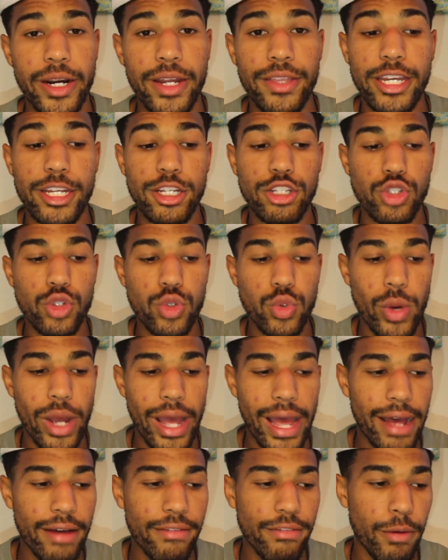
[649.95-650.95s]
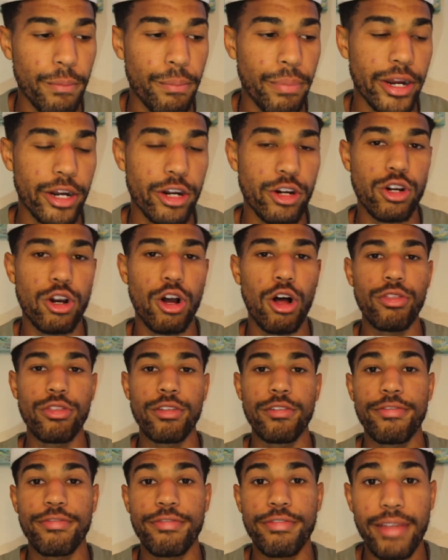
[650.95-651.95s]
and they do have a pair called
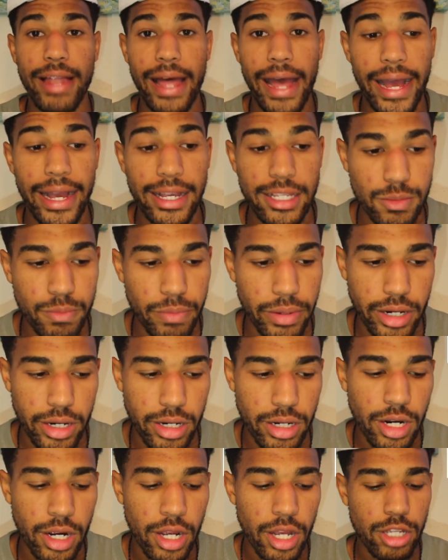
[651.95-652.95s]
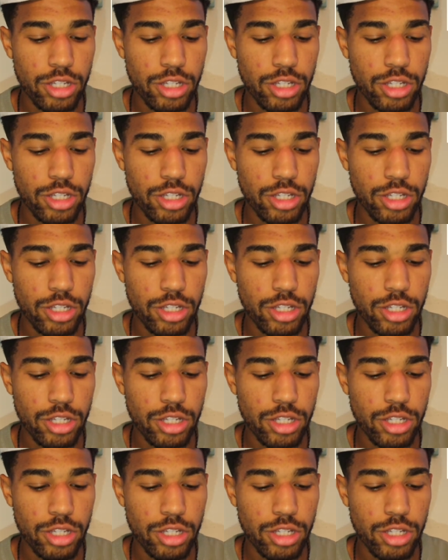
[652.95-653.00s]
the Flax pair.